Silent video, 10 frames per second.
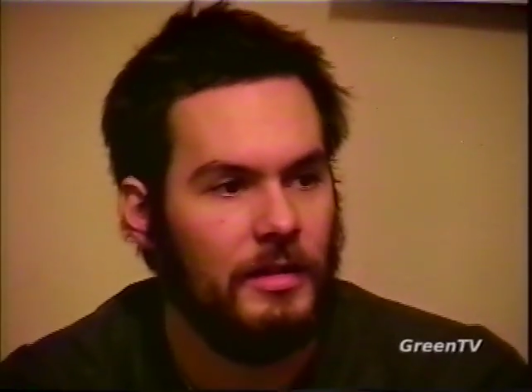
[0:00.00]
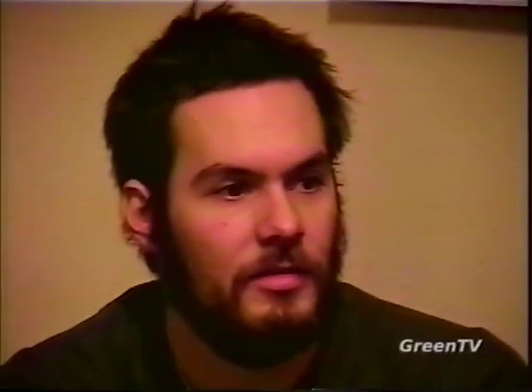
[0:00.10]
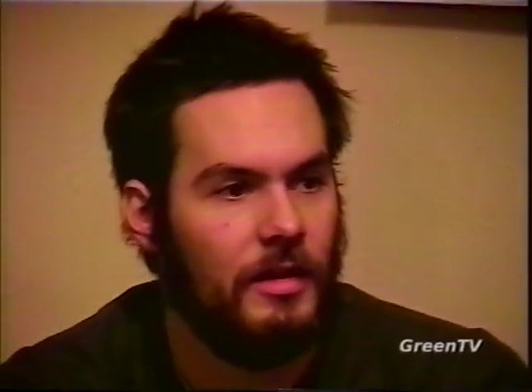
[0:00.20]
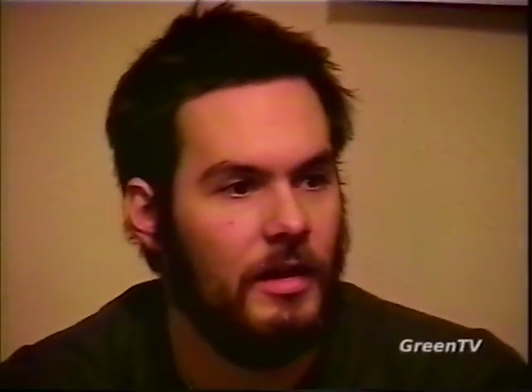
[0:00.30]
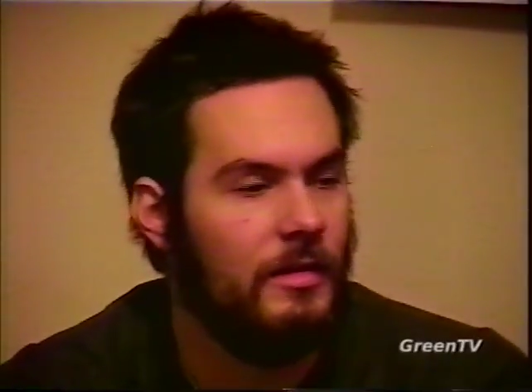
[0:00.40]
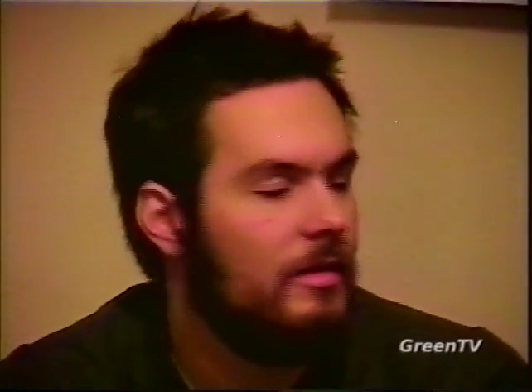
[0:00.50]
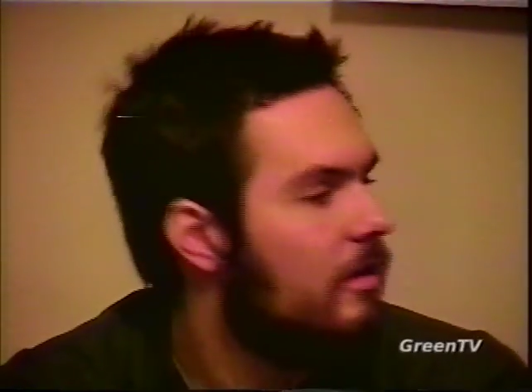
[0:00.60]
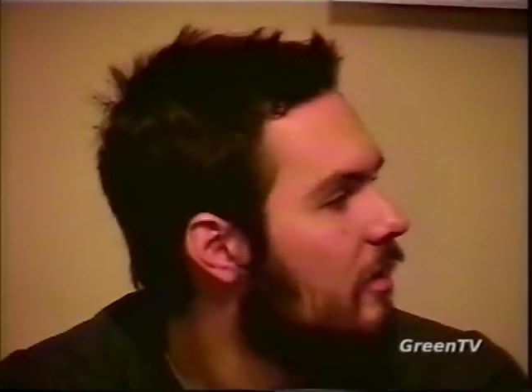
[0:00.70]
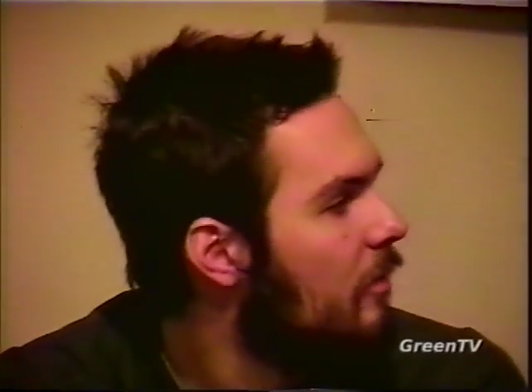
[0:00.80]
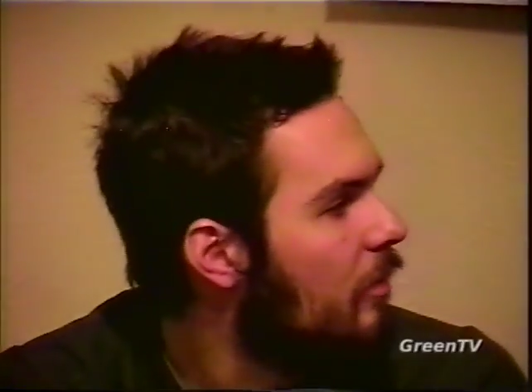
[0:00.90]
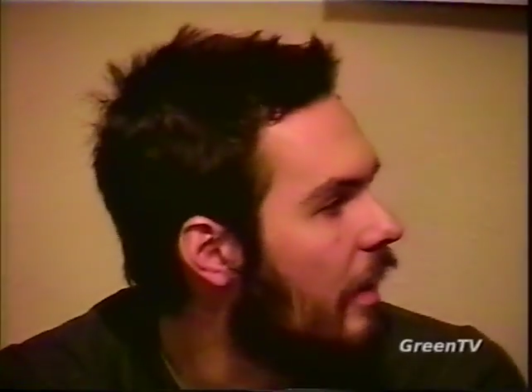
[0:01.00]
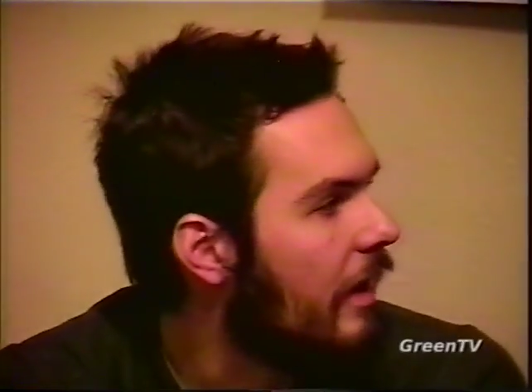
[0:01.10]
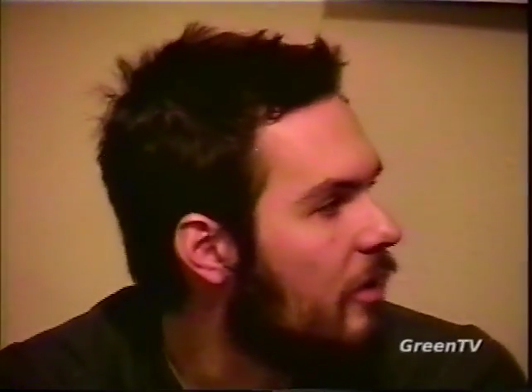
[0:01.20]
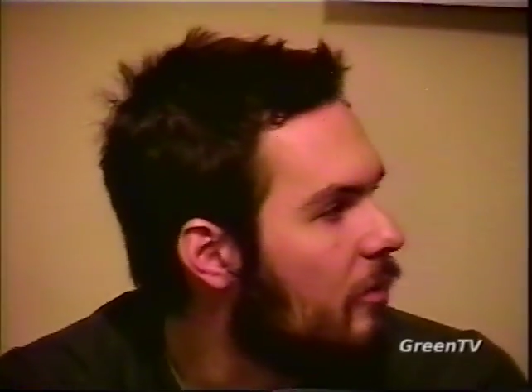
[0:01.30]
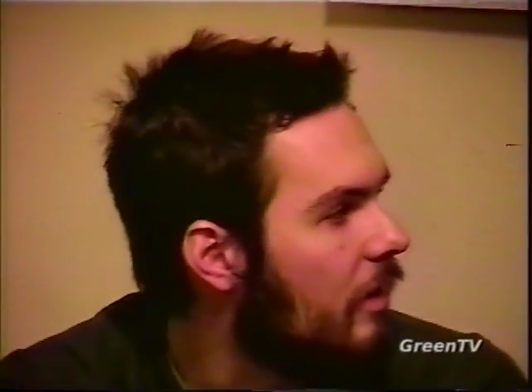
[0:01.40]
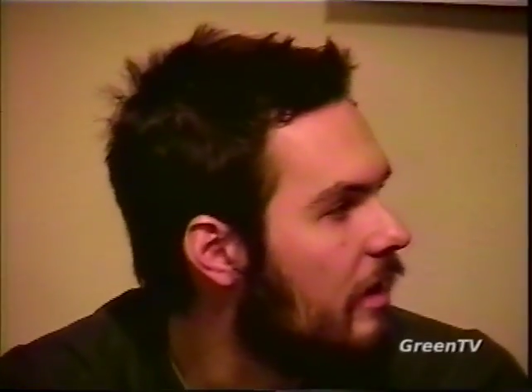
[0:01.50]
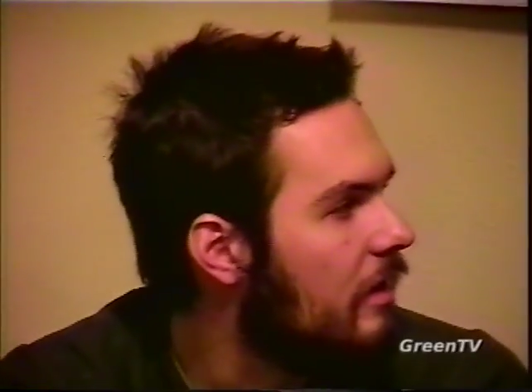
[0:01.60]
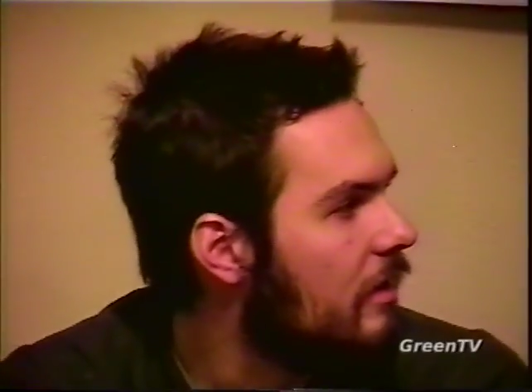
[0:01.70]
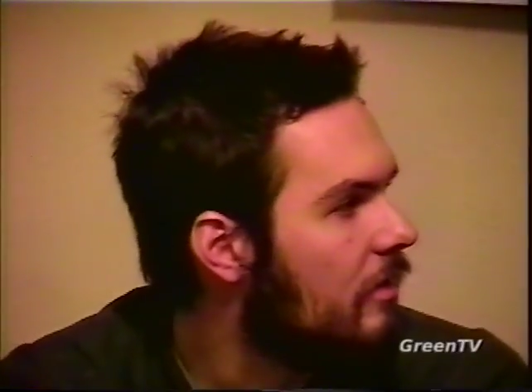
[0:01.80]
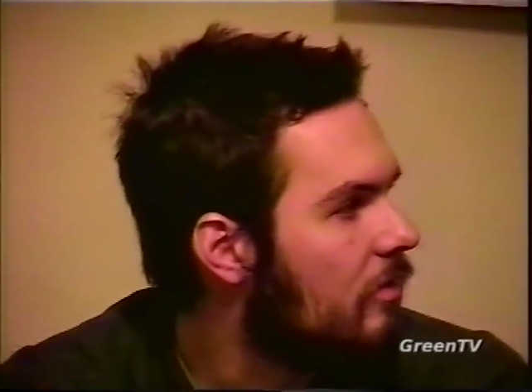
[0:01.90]
It's not black and white.
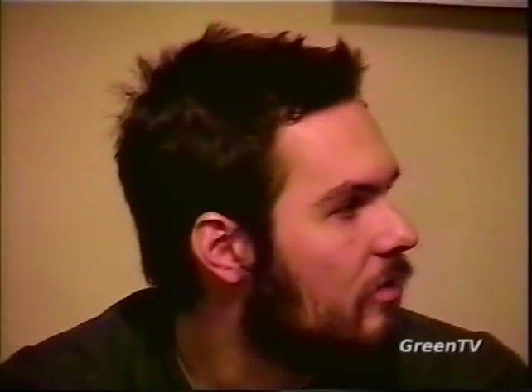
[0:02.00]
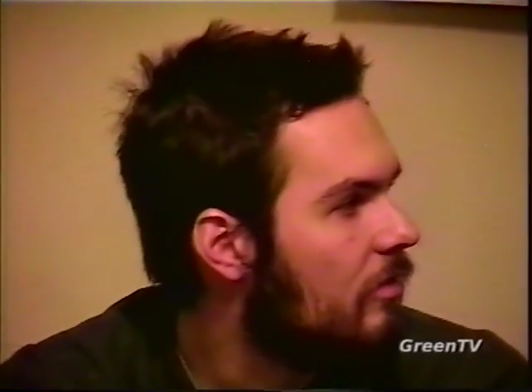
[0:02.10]
It's